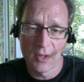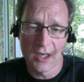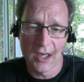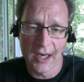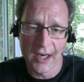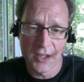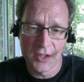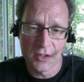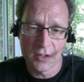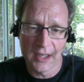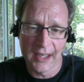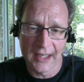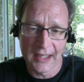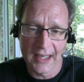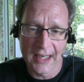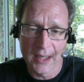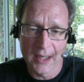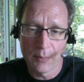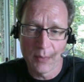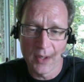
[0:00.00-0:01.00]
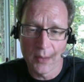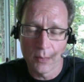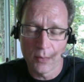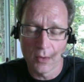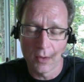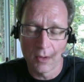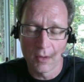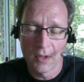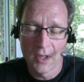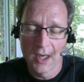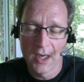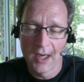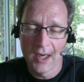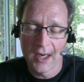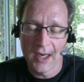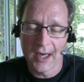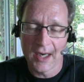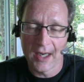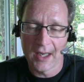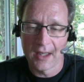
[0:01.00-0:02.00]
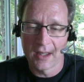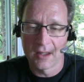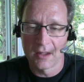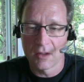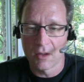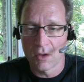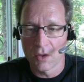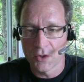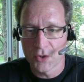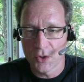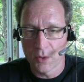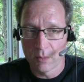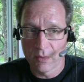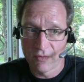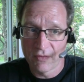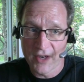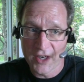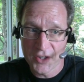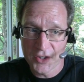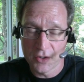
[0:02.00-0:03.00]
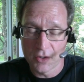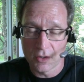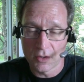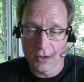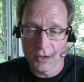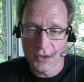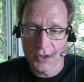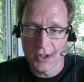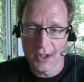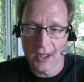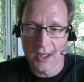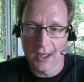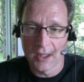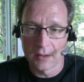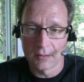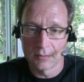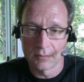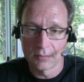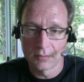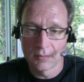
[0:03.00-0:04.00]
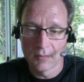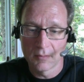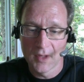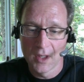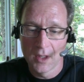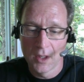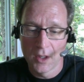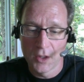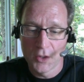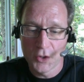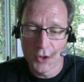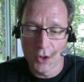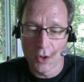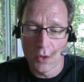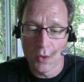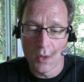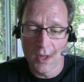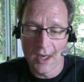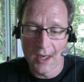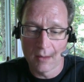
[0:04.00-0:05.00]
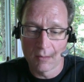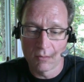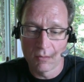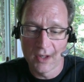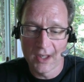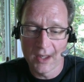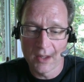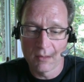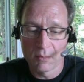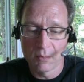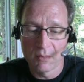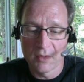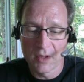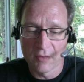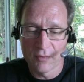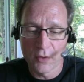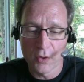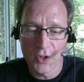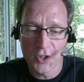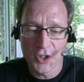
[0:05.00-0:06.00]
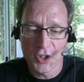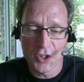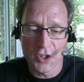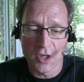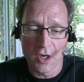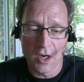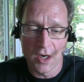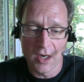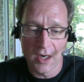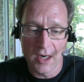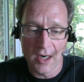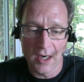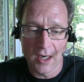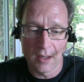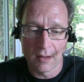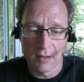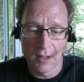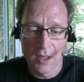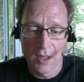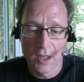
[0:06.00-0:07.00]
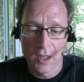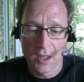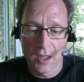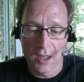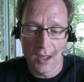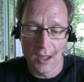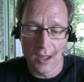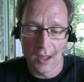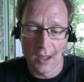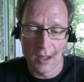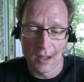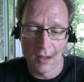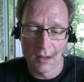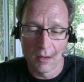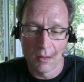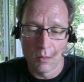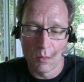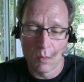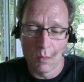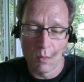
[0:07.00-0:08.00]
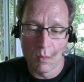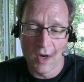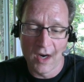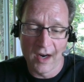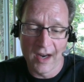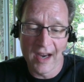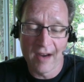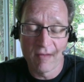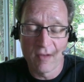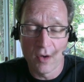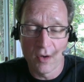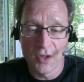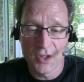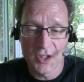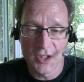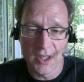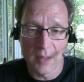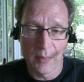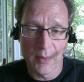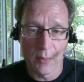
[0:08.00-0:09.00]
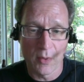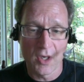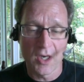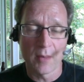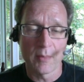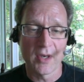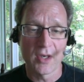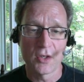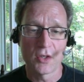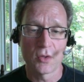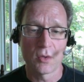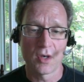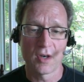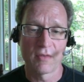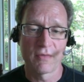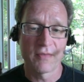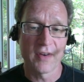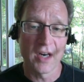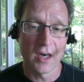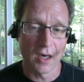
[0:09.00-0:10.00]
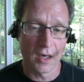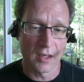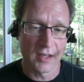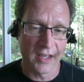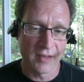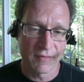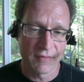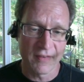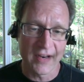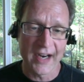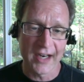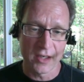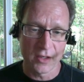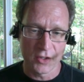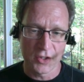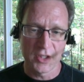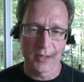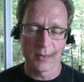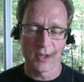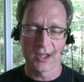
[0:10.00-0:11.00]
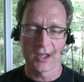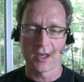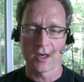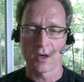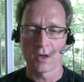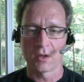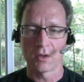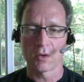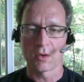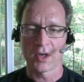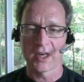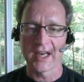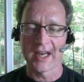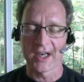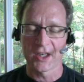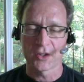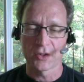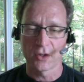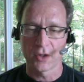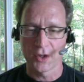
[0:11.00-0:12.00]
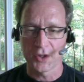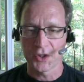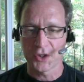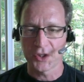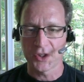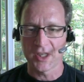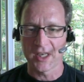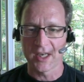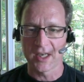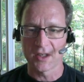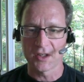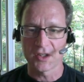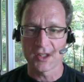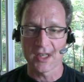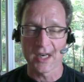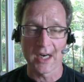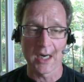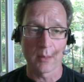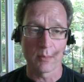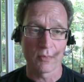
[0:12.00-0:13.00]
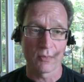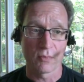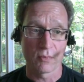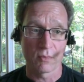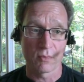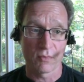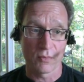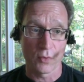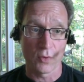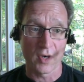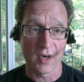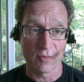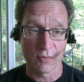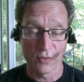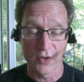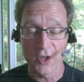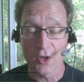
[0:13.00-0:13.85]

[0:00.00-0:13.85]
clients like lay people, and also professionals. Really the focus is on what I have noticed is that people come into our funnel, they find us typically on organic search, they sign up for a free